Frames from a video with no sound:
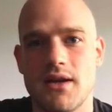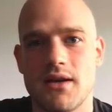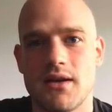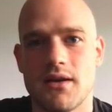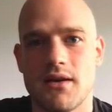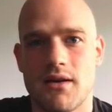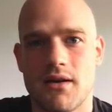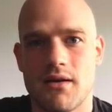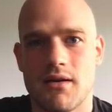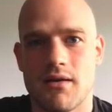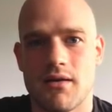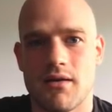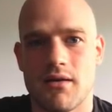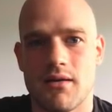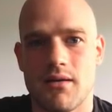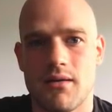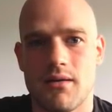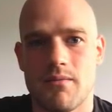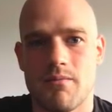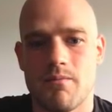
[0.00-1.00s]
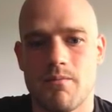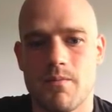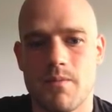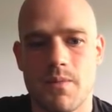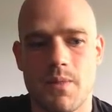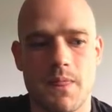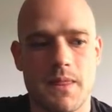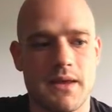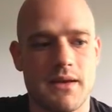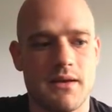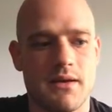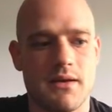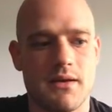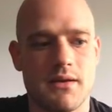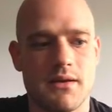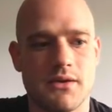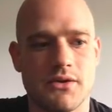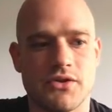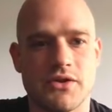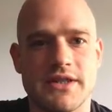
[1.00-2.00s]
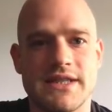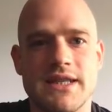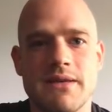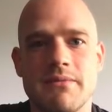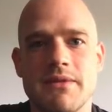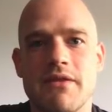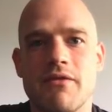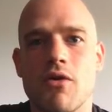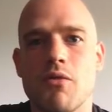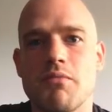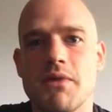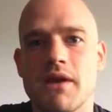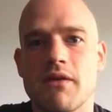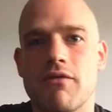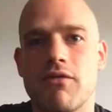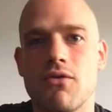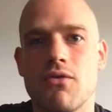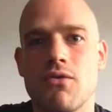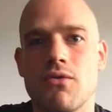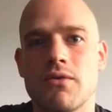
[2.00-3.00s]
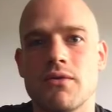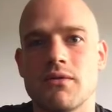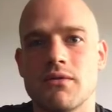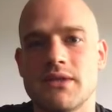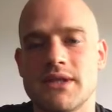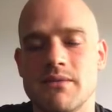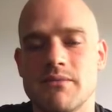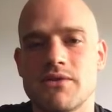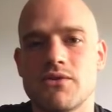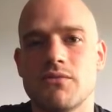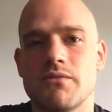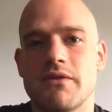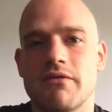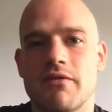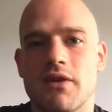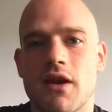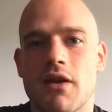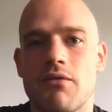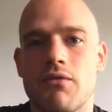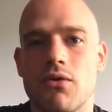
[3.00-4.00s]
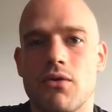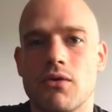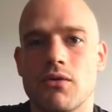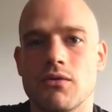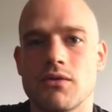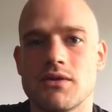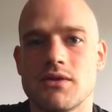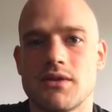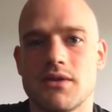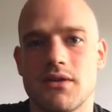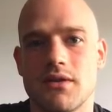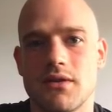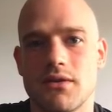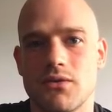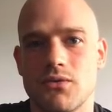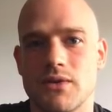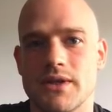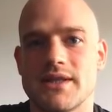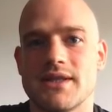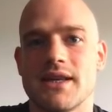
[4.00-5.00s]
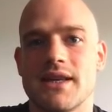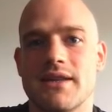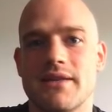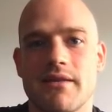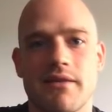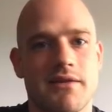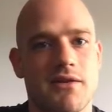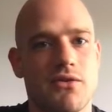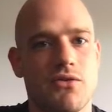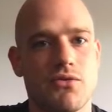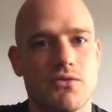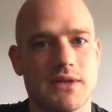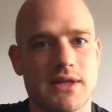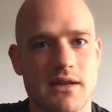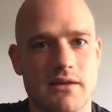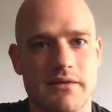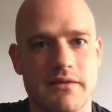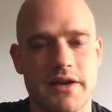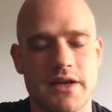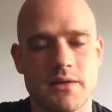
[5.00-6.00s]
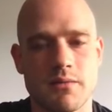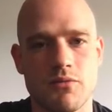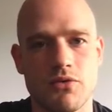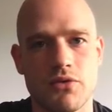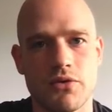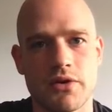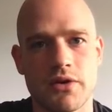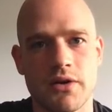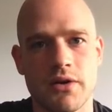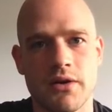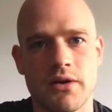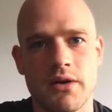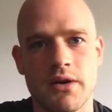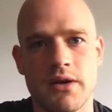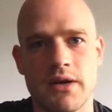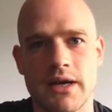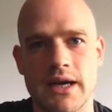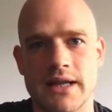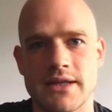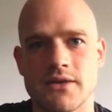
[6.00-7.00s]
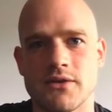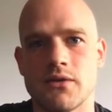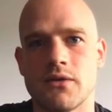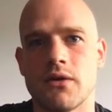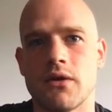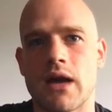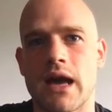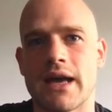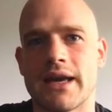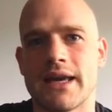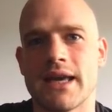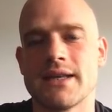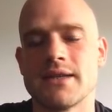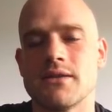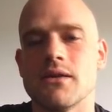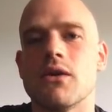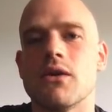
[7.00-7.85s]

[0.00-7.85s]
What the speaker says: The team developing Flow seems to be very focused to its internal use at Facebook, and I guess the